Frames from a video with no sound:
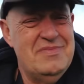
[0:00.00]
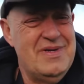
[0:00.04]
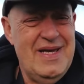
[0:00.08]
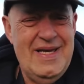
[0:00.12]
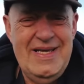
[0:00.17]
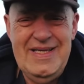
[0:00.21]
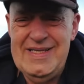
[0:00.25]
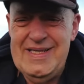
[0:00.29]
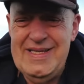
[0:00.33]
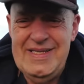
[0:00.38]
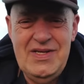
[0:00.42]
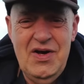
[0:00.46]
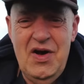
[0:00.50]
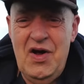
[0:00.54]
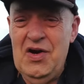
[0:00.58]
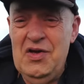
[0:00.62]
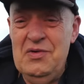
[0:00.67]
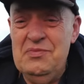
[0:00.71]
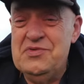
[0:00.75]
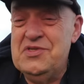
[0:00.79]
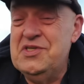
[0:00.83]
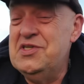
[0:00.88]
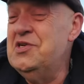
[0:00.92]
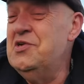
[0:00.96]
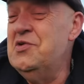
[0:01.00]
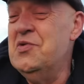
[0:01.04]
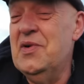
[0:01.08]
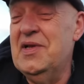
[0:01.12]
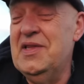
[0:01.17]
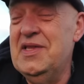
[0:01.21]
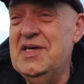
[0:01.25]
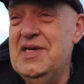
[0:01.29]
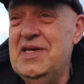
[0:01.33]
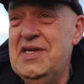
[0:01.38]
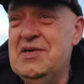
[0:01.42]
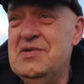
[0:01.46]
it's entirely up to you
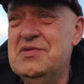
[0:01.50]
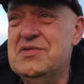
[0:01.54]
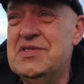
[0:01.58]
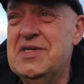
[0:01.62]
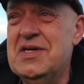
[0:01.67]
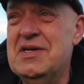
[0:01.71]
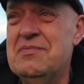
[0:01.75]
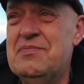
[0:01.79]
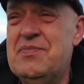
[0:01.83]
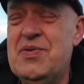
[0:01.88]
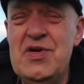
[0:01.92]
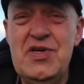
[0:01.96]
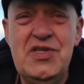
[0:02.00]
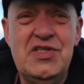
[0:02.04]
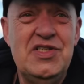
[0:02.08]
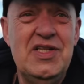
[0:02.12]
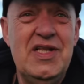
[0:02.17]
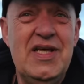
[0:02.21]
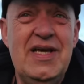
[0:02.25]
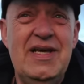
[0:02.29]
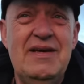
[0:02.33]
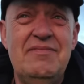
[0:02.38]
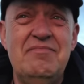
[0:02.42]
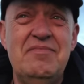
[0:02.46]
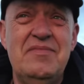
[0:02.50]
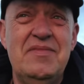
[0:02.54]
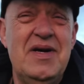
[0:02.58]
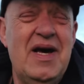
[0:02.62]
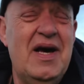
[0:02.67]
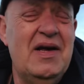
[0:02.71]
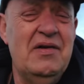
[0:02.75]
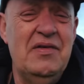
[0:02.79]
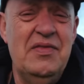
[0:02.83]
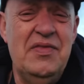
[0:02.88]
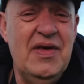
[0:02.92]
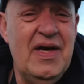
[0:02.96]
whether you use it. Personally,
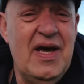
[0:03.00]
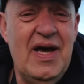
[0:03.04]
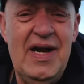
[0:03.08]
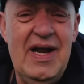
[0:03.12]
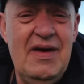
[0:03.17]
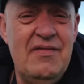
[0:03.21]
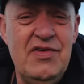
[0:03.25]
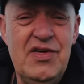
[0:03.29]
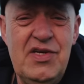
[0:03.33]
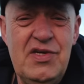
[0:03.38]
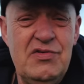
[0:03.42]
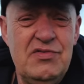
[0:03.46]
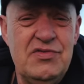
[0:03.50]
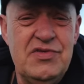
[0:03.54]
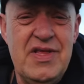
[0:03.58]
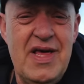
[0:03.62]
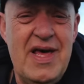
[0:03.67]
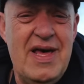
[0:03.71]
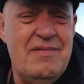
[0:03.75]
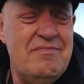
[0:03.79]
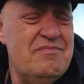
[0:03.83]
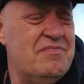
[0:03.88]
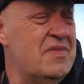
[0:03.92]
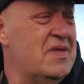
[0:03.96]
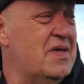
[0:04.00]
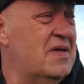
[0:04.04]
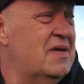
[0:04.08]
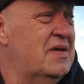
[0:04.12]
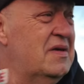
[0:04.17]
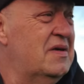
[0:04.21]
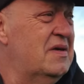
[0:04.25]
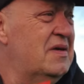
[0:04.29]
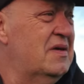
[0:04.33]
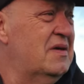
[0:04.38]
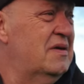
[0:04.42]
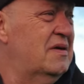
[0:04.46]
I don't think I'd ever use that.
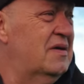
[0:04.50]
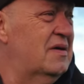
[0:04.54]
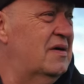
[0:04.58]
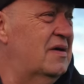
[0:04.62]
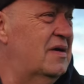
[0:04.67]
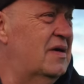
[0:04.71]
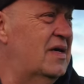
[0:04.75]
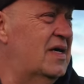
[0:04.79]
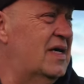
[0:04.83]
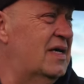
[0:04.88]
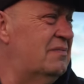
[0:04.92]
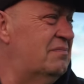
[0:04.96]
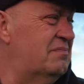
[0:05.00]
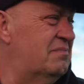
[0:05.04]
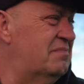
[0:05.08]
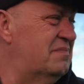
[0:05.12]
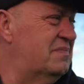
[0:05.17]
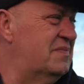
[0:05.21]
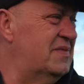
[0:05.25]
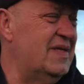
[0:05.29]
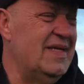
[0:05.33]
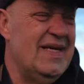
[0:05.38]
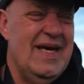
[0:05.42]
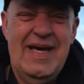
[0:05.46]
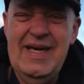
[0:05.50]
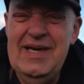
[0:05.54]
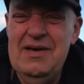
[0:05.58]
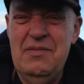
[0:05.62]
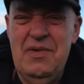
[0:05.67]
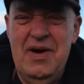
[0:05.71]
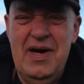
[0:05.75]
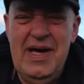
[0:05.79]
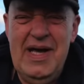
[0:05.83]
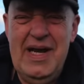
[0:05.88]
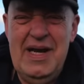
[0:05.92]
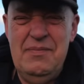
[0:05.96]
Yeah, you
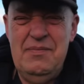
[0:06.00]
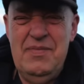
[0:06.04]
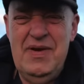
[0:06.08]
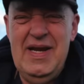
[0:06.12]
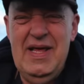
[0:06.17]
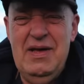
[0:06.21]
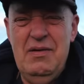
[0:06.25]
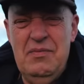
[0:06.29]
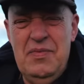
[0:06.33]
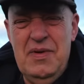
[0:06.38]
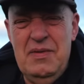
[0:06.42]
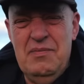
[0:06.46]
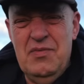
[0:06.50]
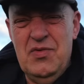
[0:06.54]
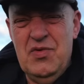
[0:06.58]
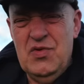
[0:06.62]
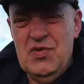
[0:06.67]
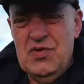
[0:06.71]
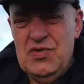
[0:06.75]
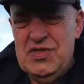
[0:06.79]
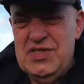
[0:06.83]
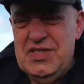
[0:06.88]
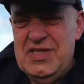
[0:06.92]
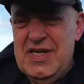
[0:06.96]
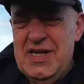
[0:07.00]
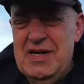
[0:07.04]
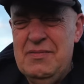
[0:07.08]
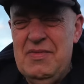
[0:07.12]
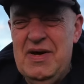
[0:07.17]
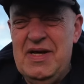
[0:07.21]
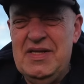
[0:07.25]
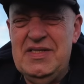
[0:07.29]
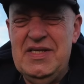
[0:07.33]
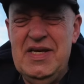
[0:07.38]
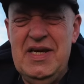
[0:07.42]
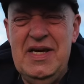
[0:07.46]
might get a little bit more
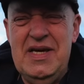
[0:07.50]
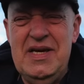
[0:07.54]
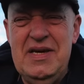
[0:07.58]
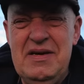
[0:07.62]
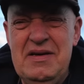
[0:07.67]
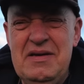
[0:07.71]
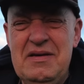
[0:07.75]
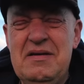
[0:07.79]
cinematic